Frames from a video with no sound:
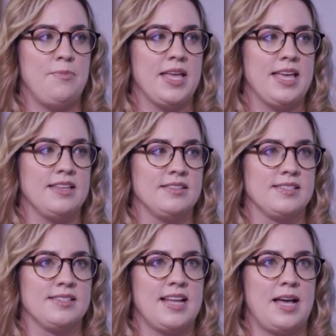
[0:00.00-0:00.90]

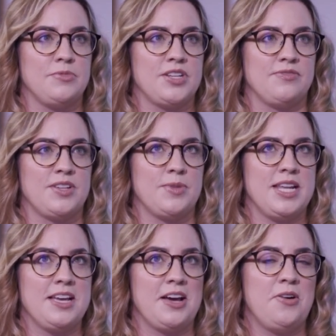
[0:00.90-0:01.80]
is, Chef
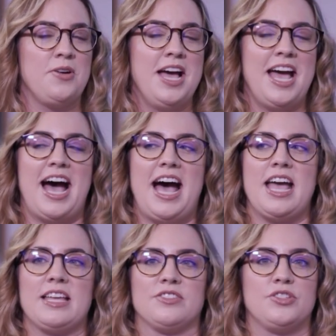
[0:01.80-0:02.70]
Domenico
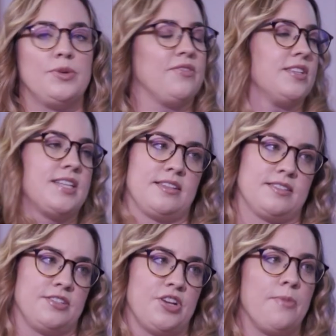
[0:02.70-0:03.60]
is doing a
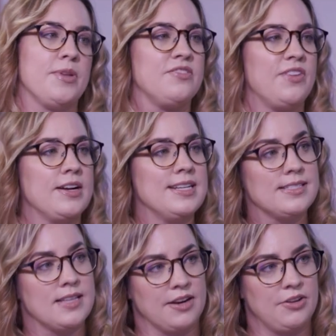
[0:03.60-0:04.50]
fantastic job. It's very
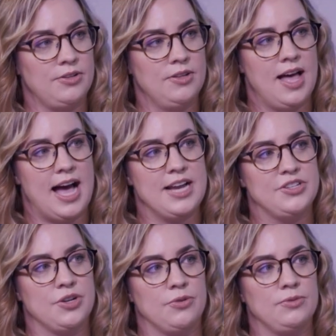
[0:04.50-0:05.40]
subtle. I
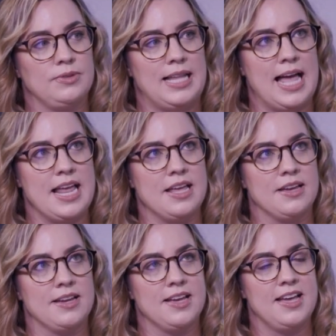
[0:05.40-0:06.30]
don't like
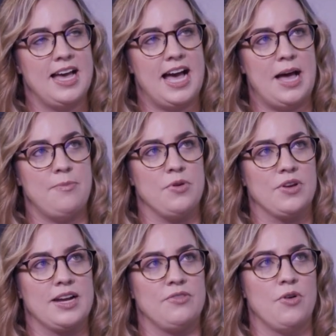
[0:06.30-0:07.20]

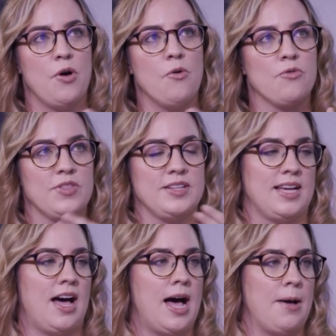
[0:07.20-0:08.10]
kind of over the
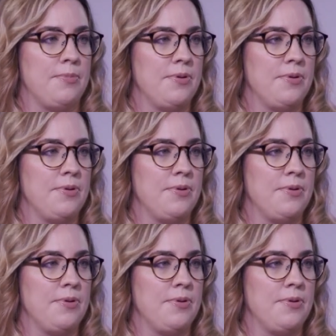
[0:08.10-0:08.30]
top